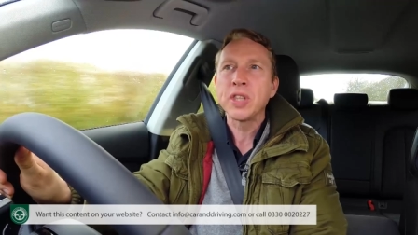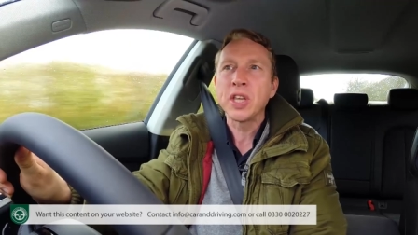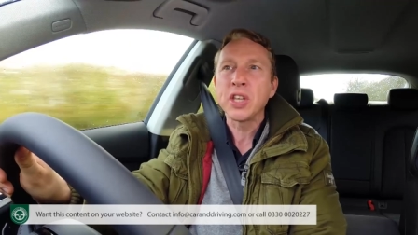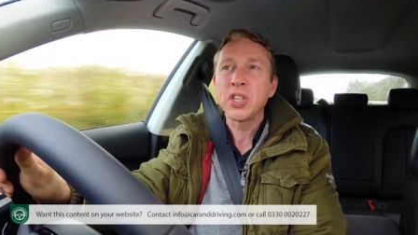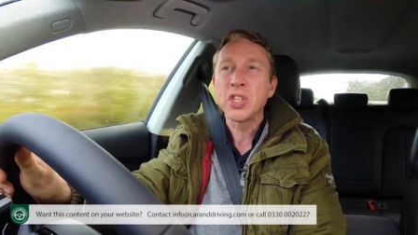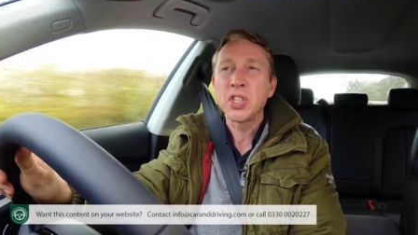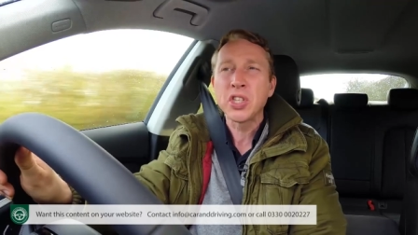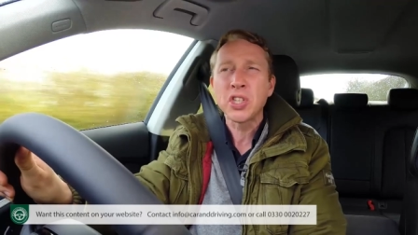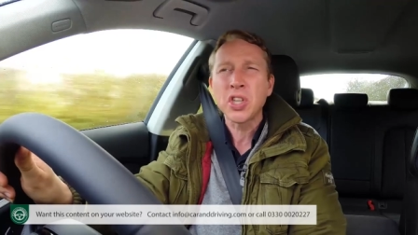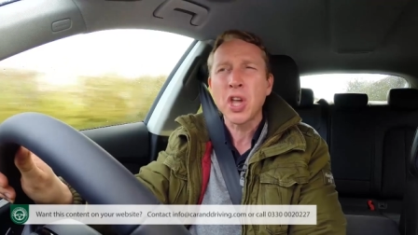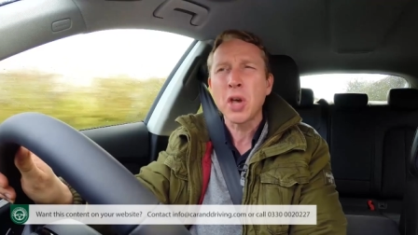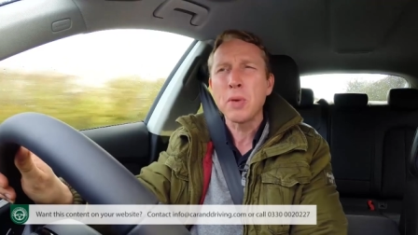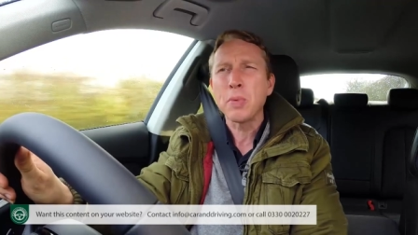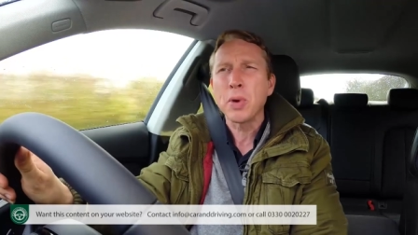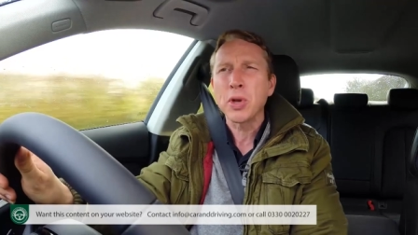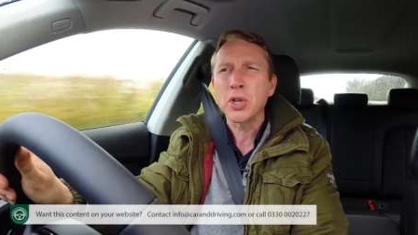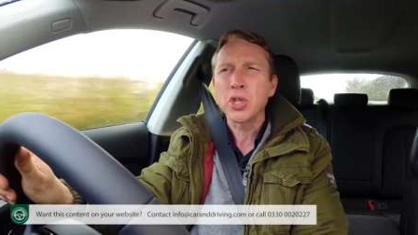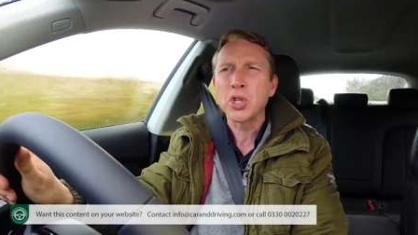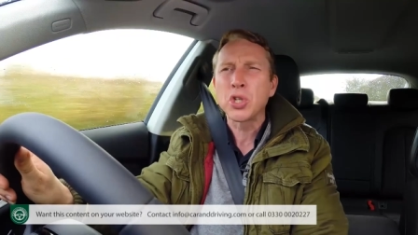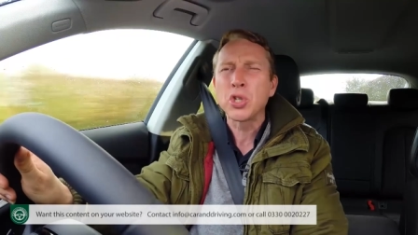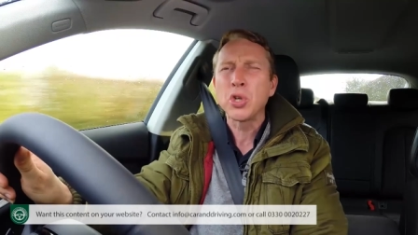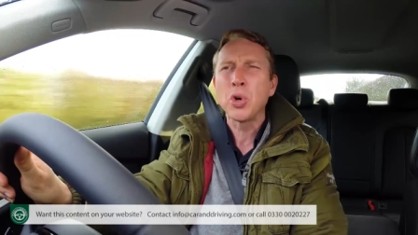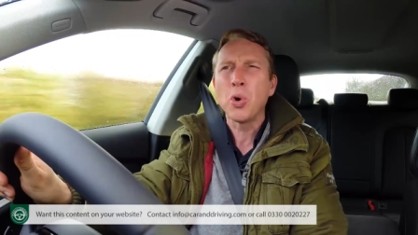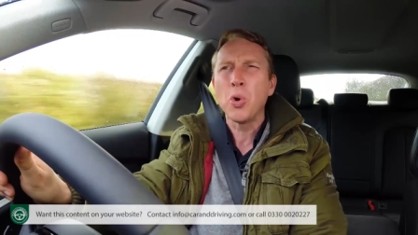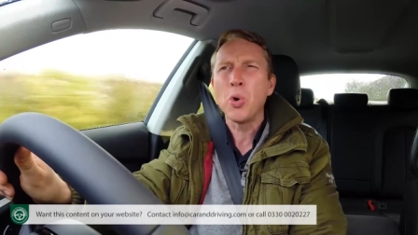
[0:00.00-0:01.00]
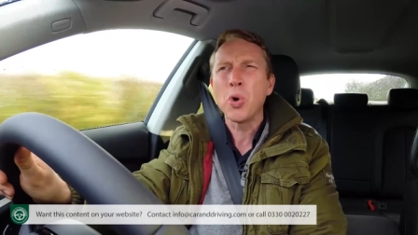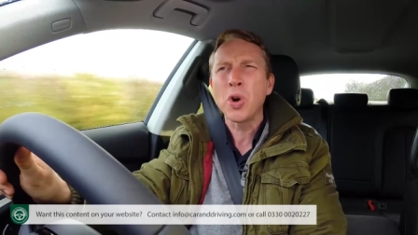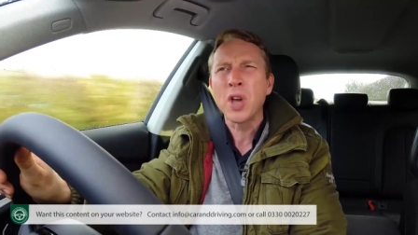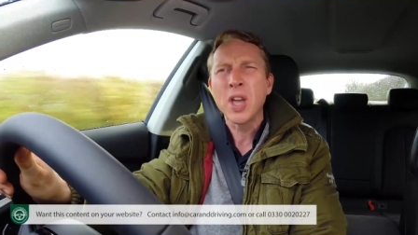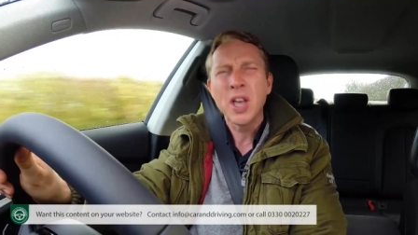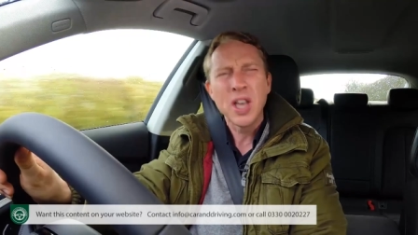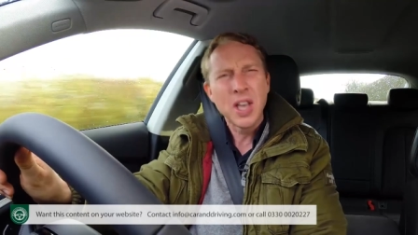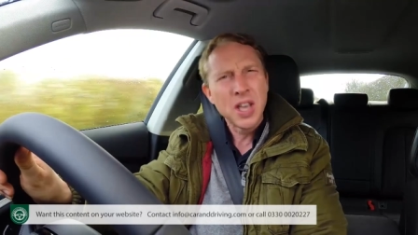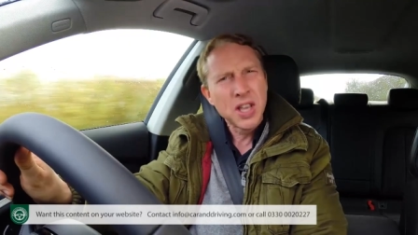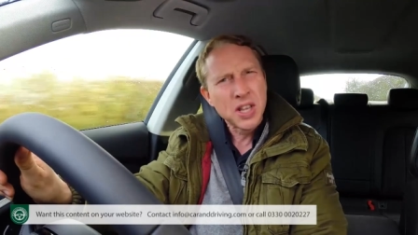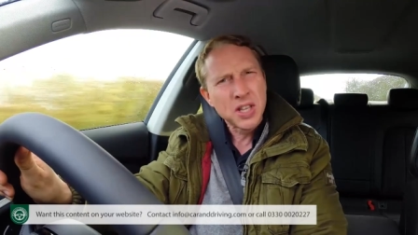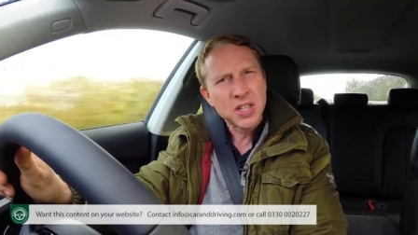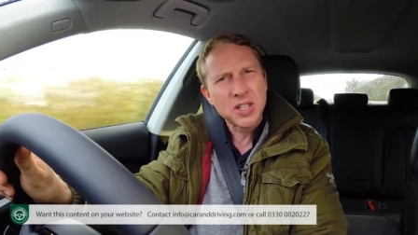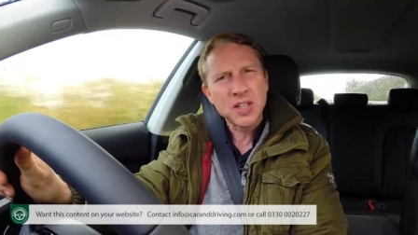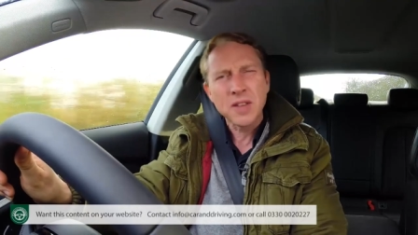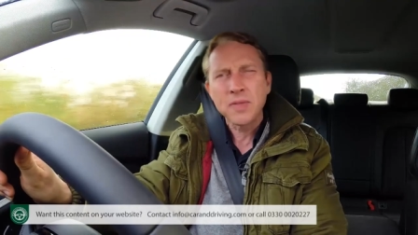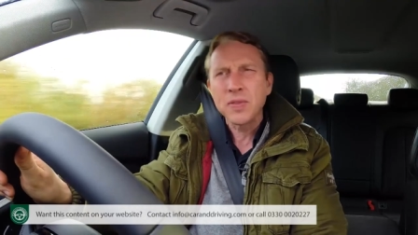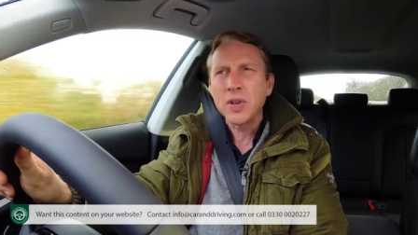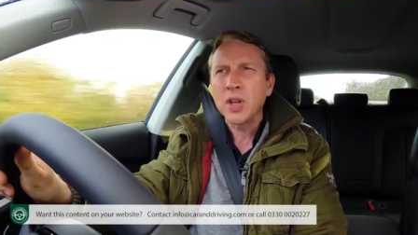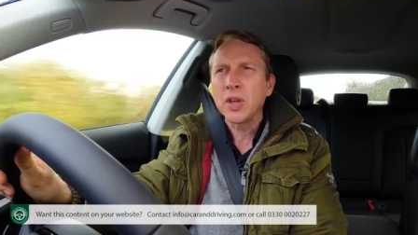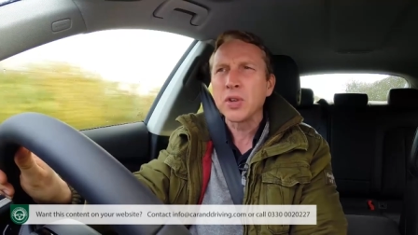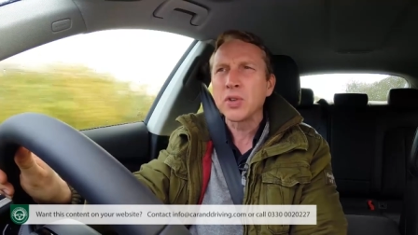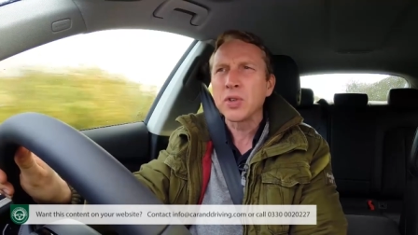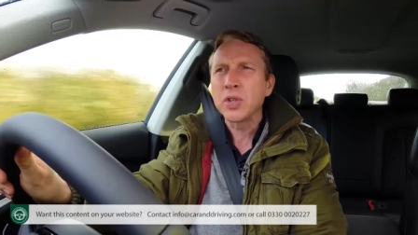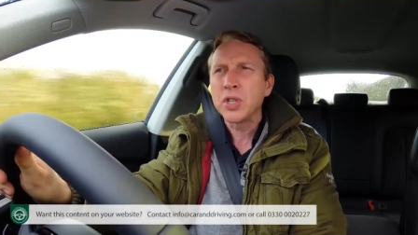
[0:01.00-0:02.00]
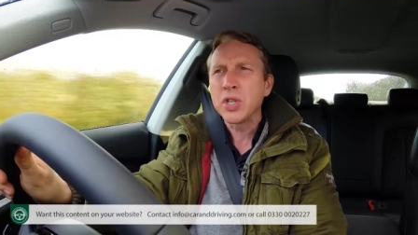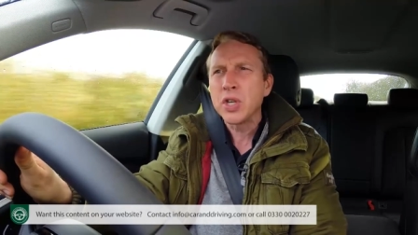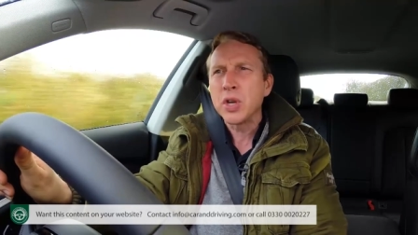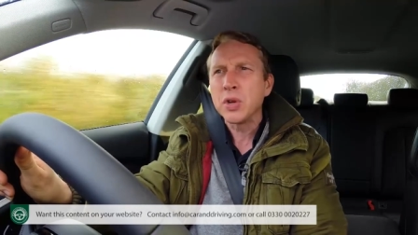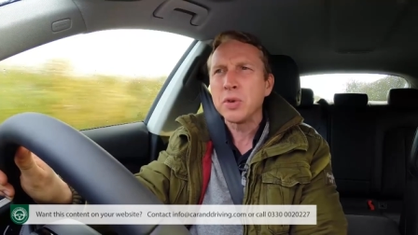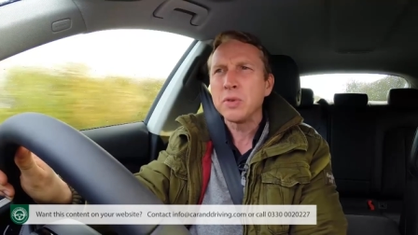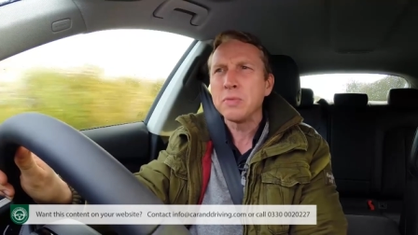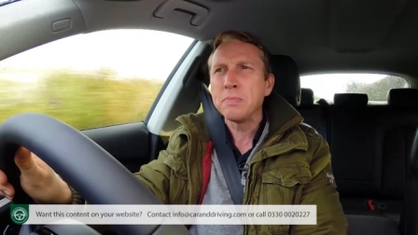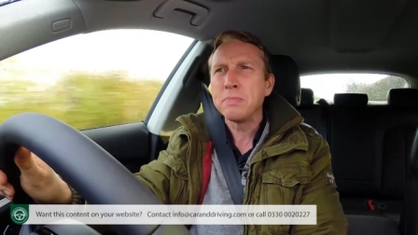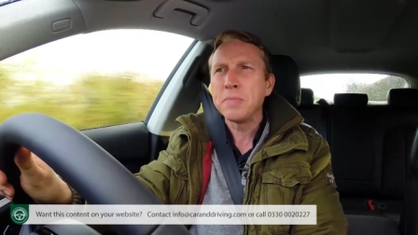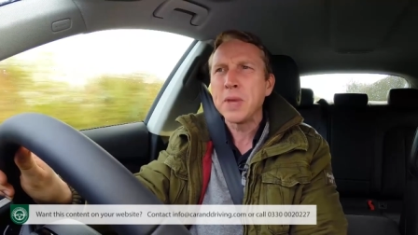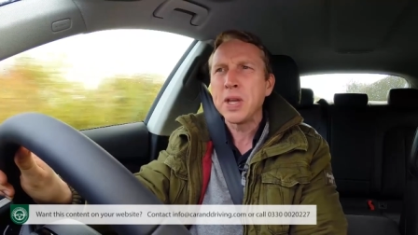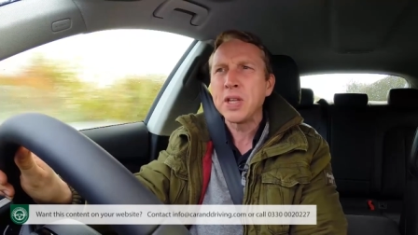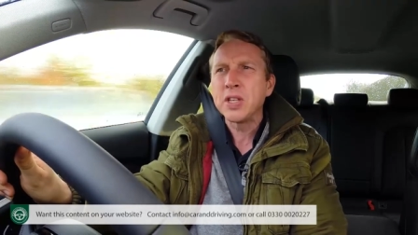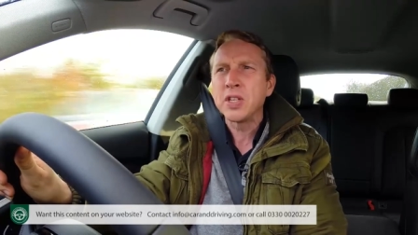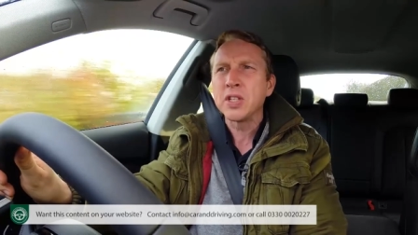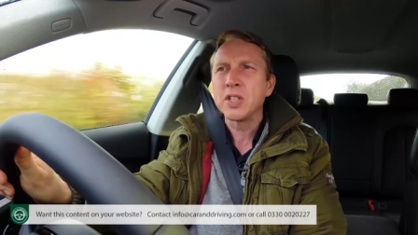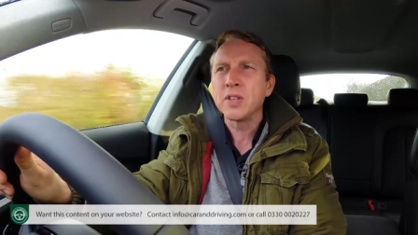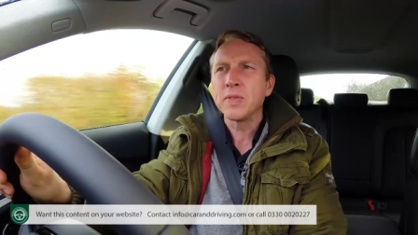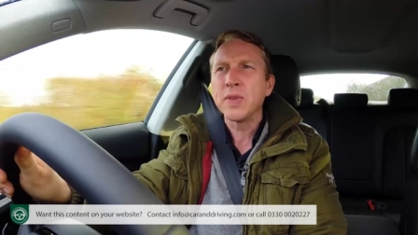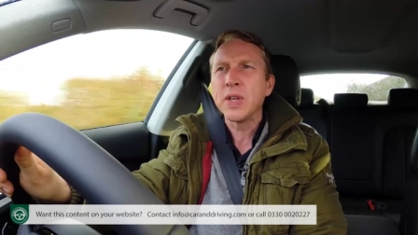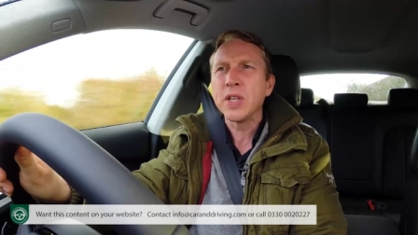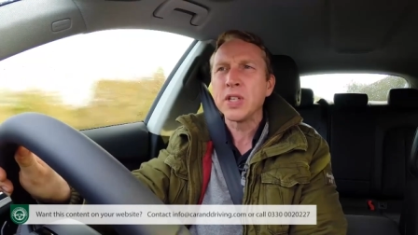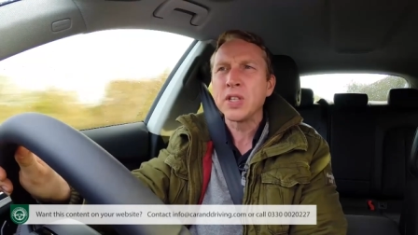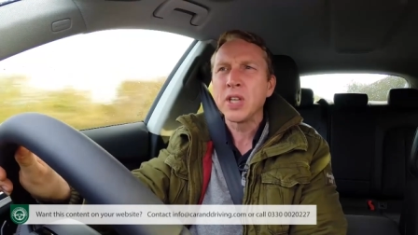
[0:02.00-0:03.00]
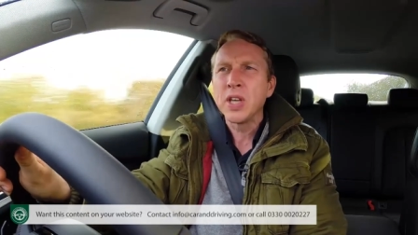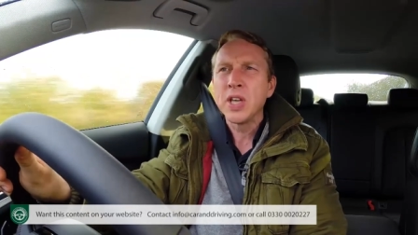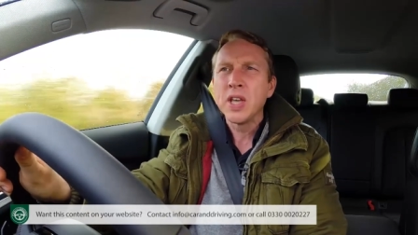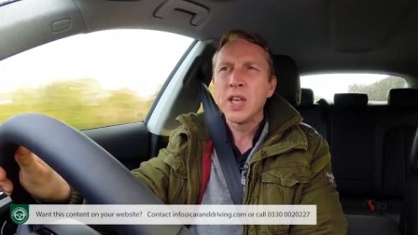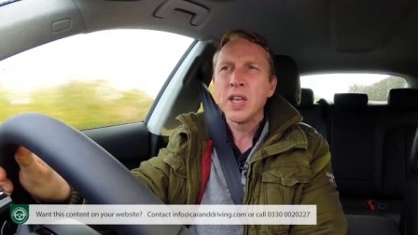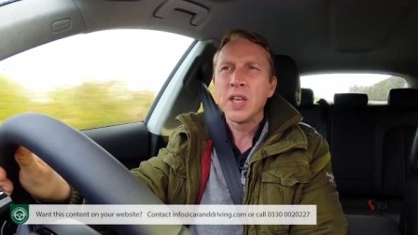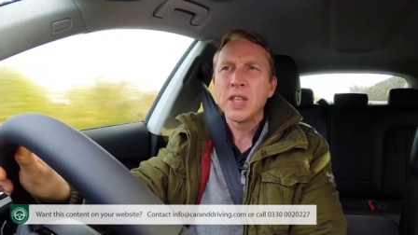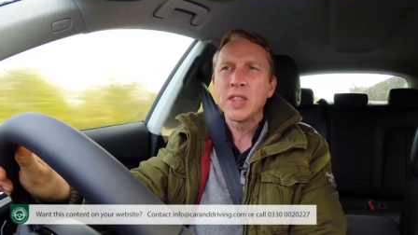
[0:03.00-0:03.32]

there's so much torque, 700 newton meters of it,